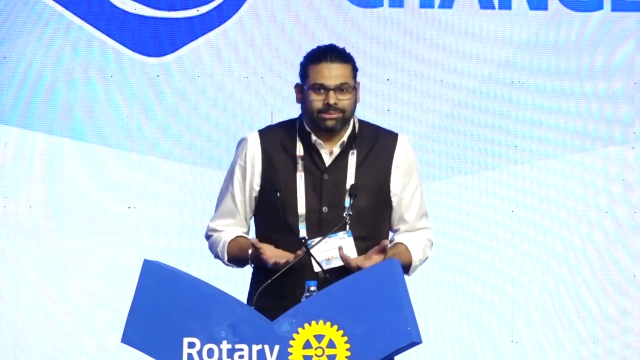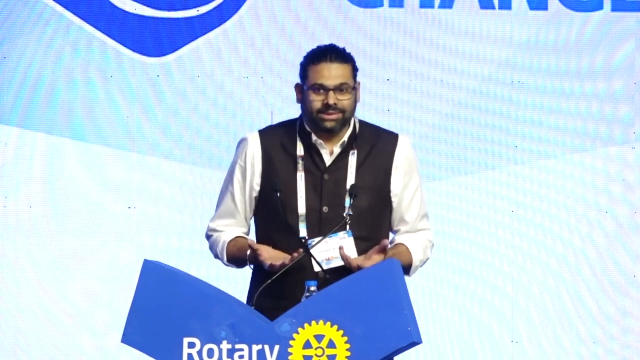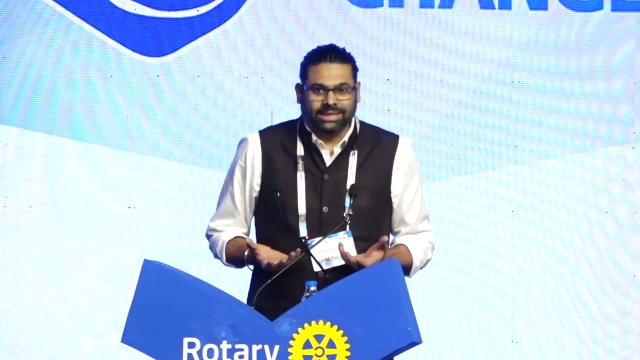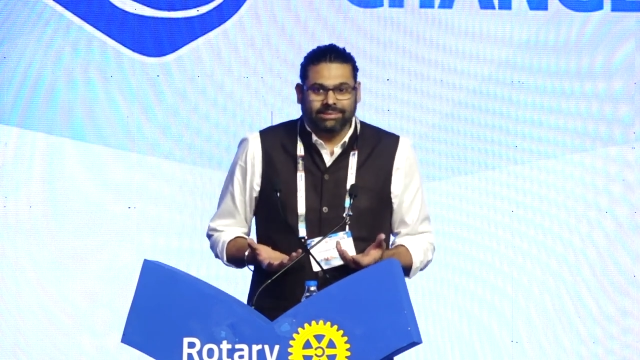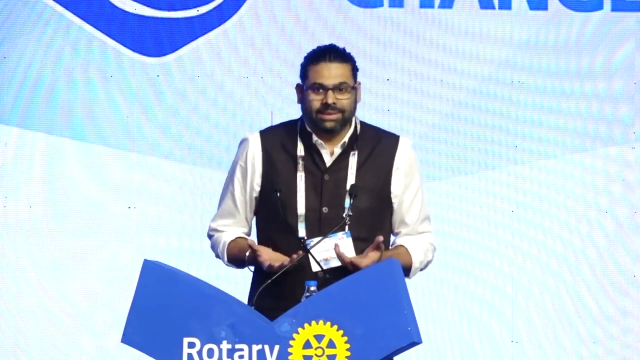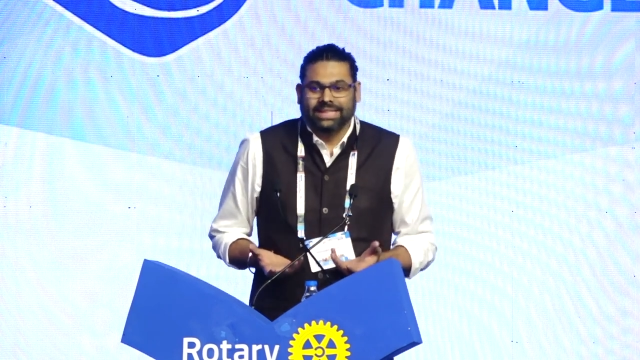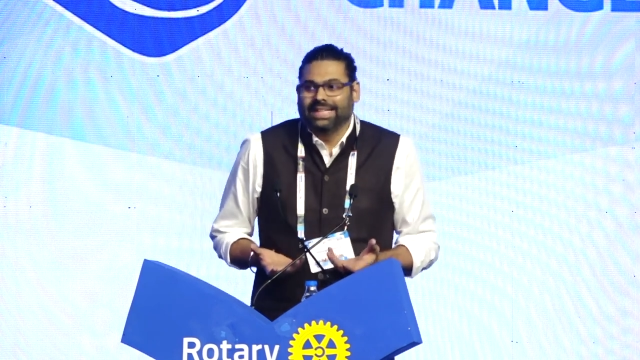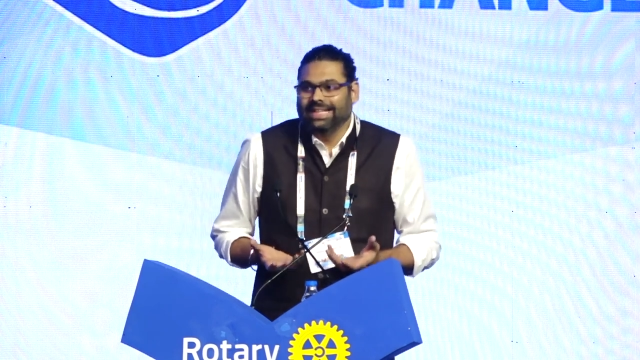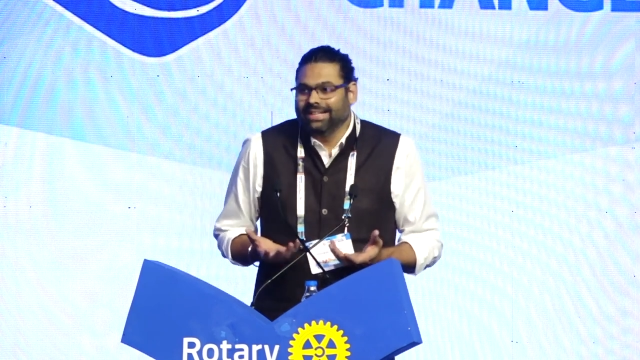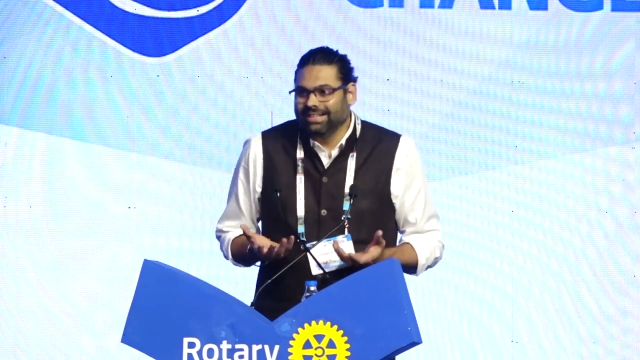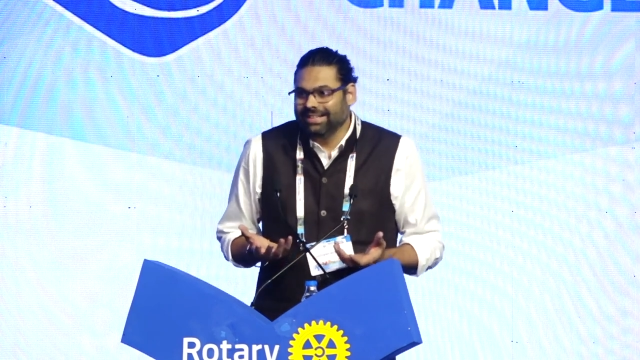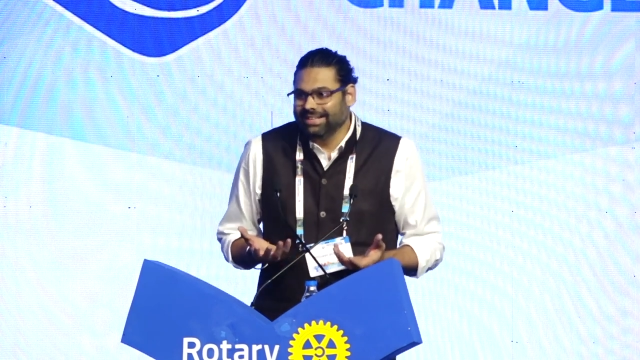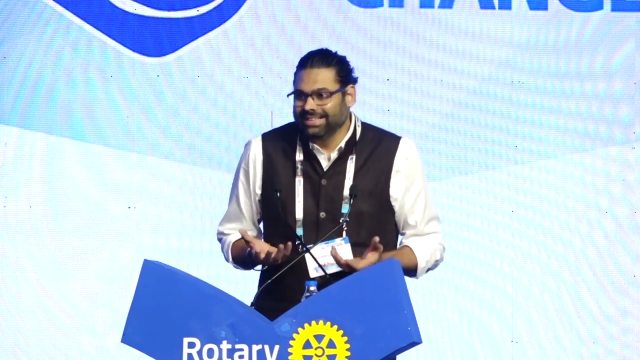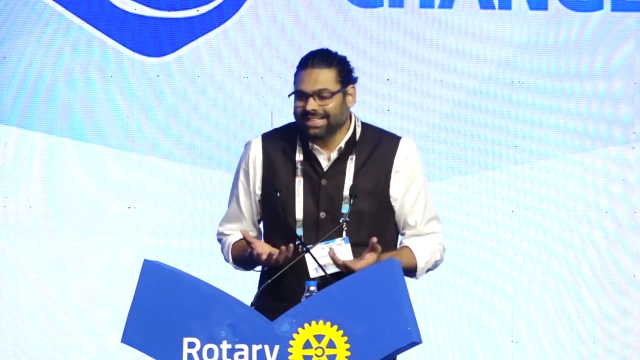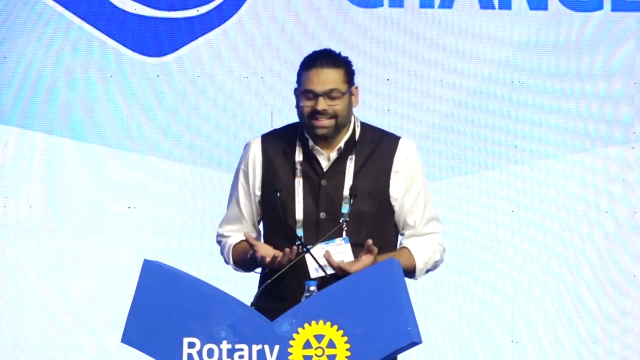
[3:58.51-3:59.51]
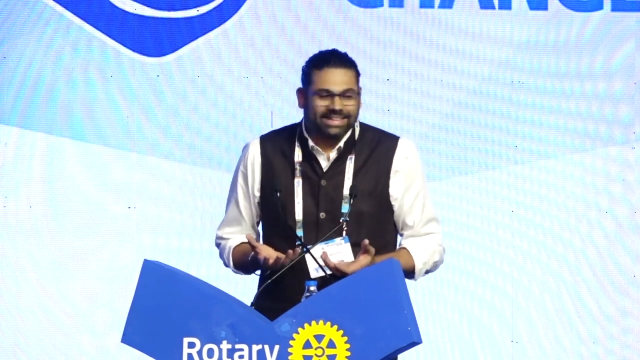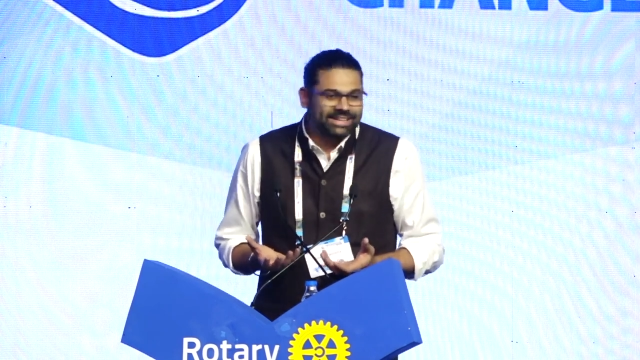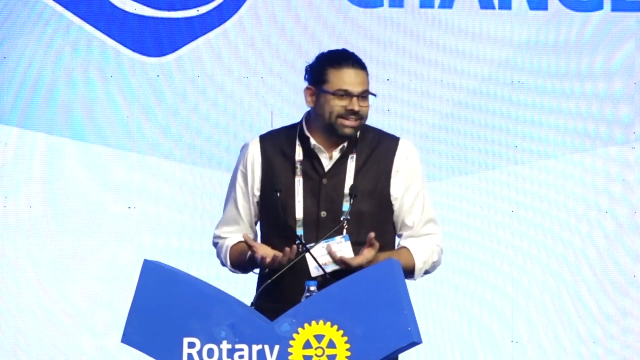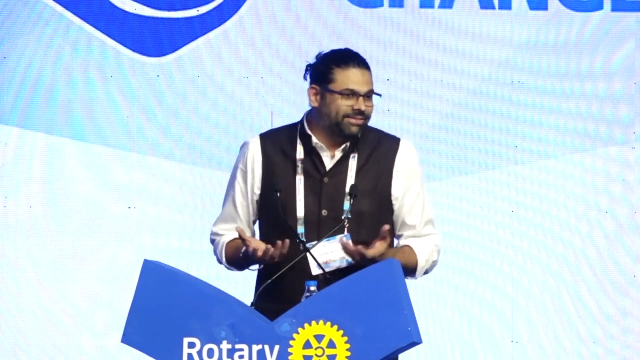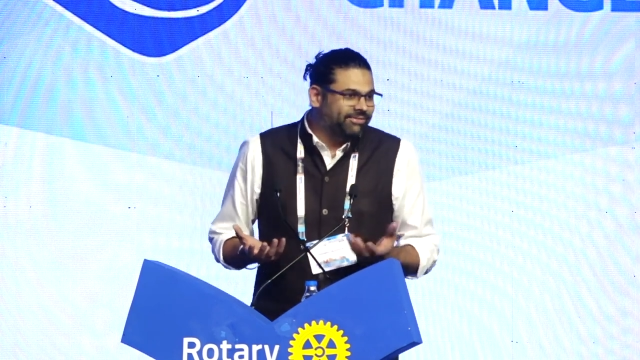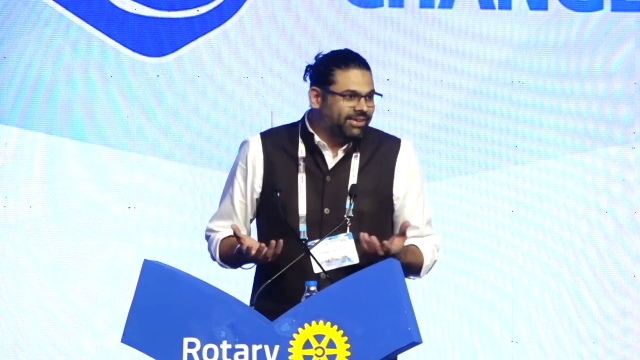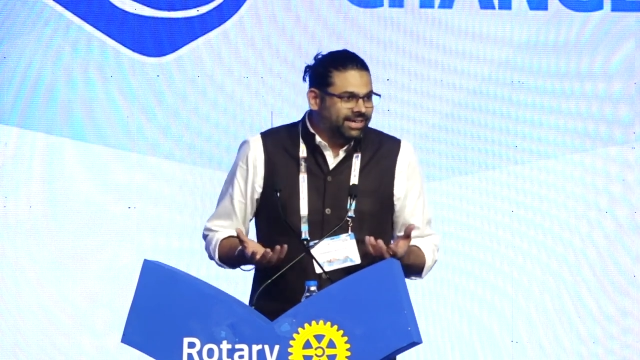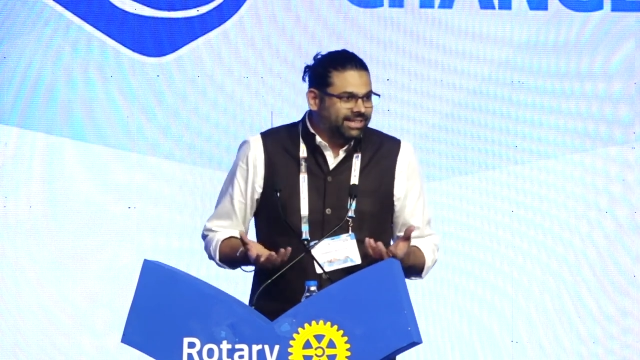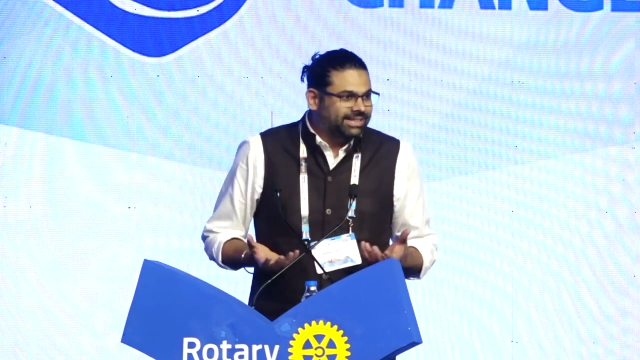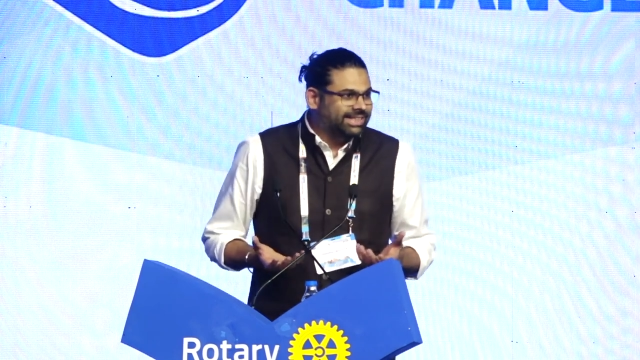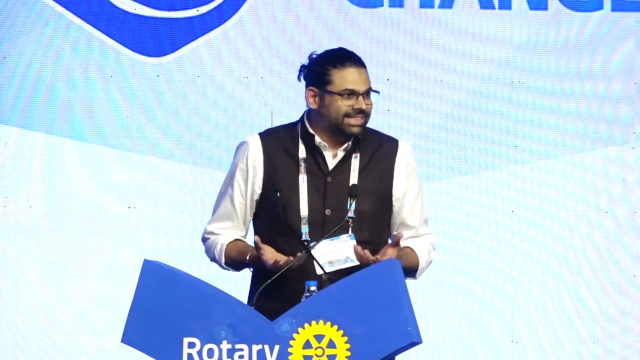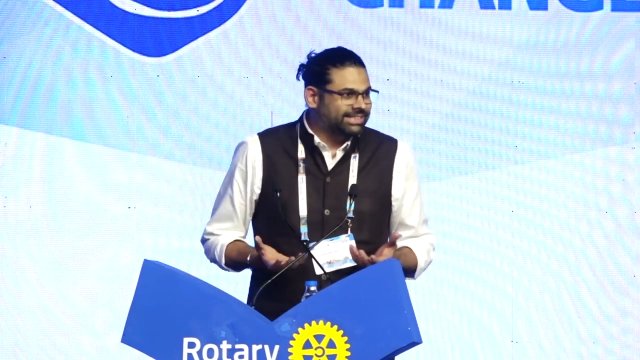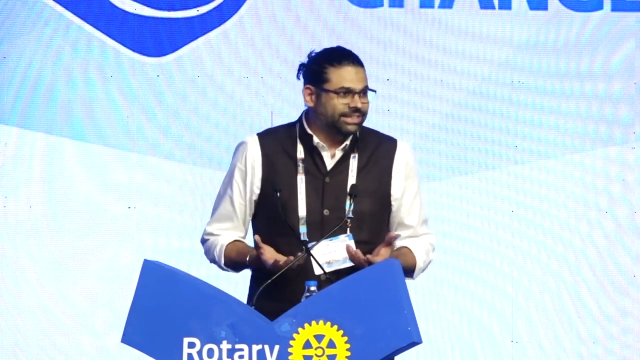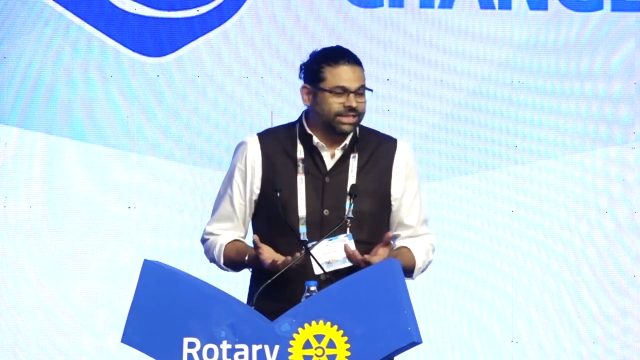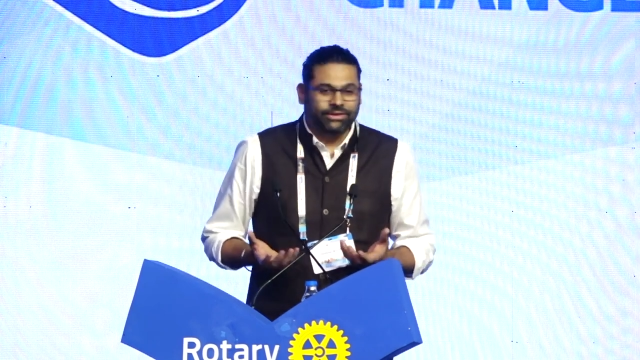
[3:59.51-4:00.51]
I mean, they get invited as chief